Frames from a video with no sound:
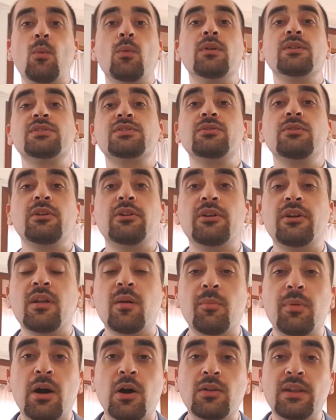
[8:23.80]
wants to learn
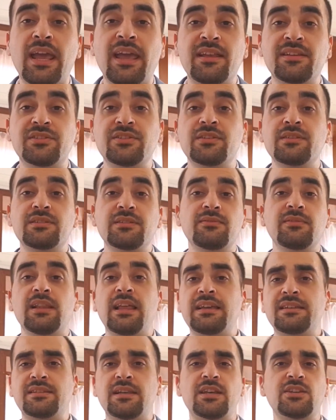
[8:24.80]
about ancient
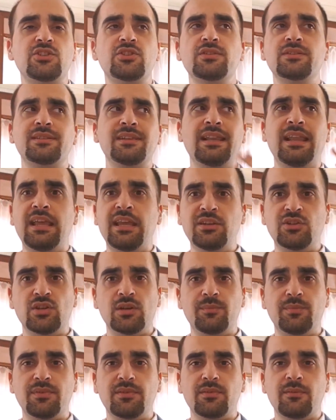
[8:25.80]
civilizations in
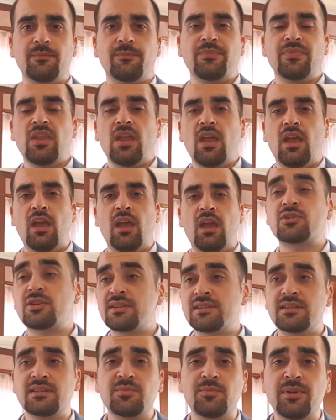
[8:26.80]
Egypt.
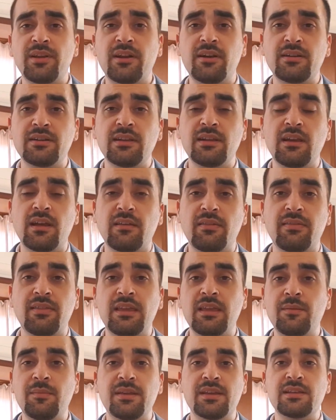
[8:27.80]
Transdisciplinary
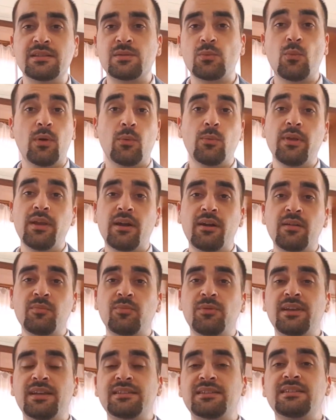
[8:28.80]
theme is where we are in
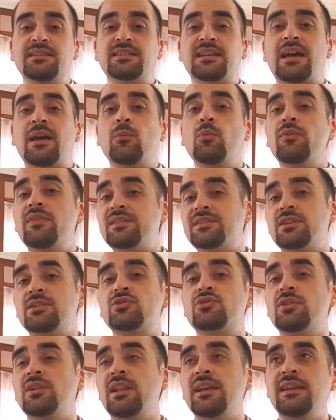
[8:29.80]
place and time, with the
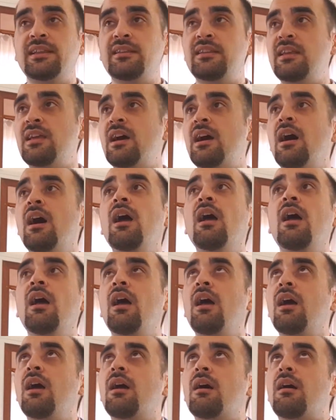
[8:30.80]
central idea
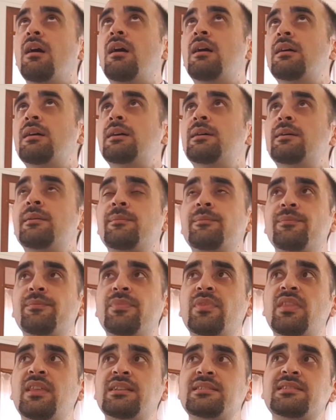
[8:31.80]

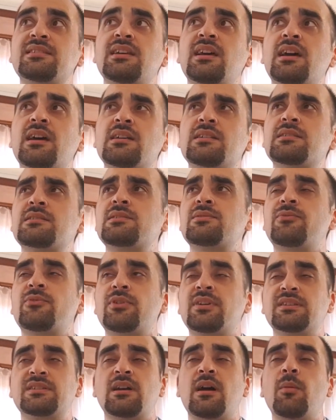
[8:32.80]
that says, for
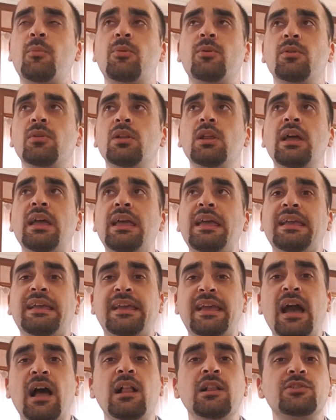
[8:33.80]
example,
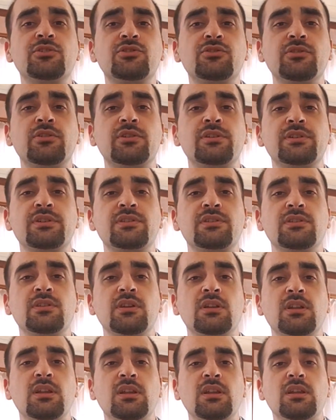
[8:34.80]
cultures
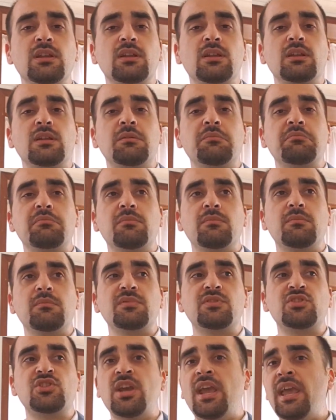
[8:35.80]

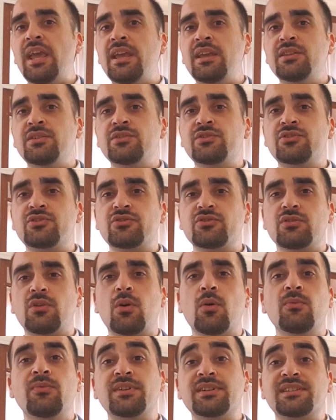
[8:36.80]
change
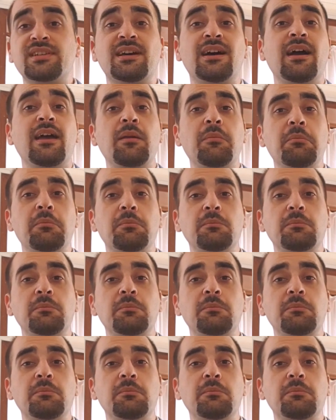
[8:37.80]
over time.